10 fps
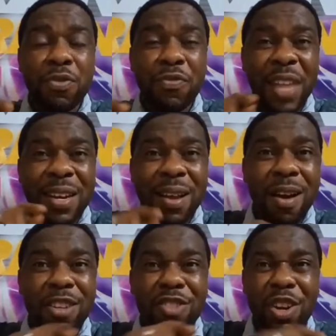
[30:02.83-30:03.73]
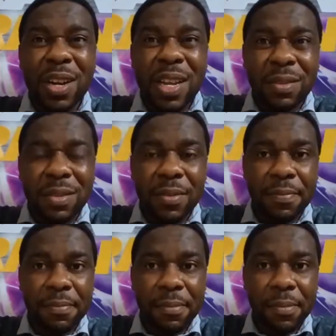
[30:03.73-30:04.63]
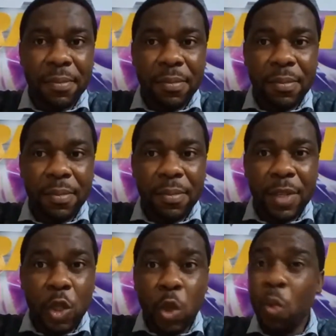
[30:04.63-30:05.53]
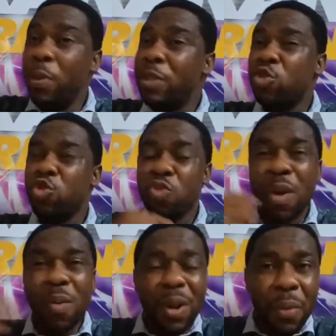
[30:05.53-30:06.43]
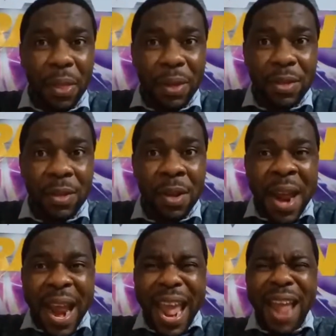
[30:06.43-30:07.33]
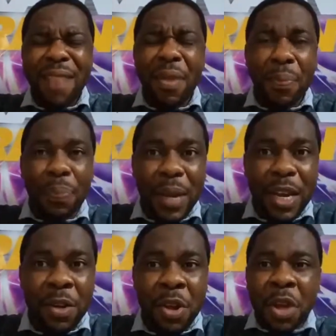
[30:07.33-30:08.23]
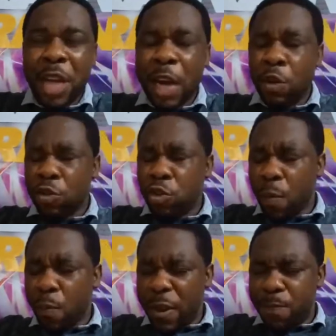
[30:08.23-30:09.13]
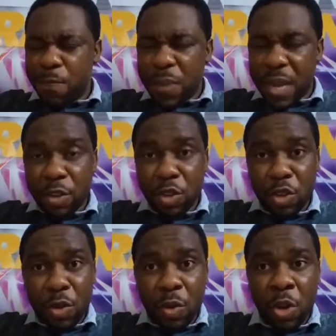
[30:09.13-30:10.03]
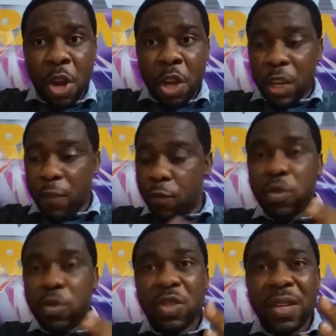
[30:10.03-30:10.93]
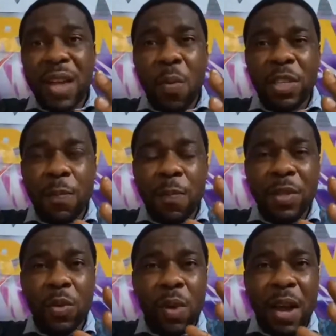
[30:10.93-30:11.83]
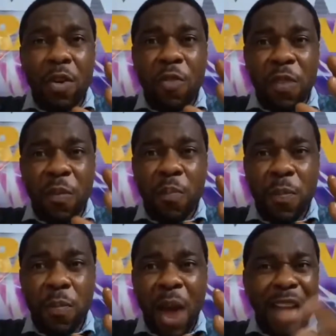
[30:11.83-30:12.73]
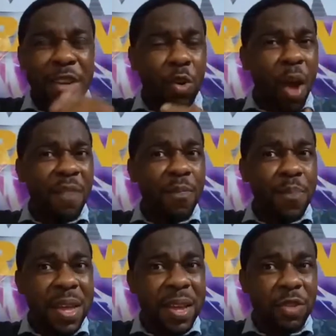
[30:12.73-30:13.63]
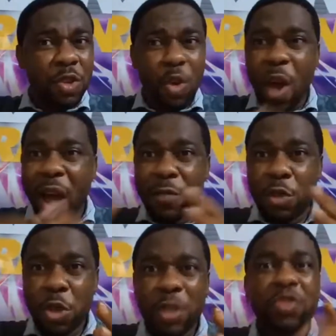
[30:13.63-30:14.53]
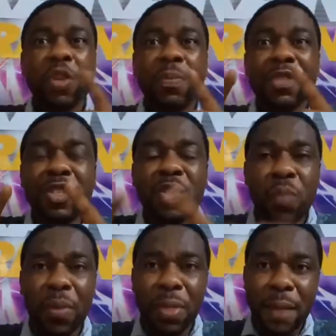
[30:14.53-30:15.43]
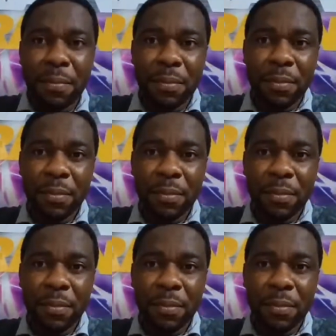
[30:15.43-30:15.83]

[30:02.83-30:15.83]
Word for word: proof that God is not in it. You will be struggling with it. Anything that does not bring peace to you, if you sit down with a particular group of people and you don't have peace, you don't have joy, stop sitting with them.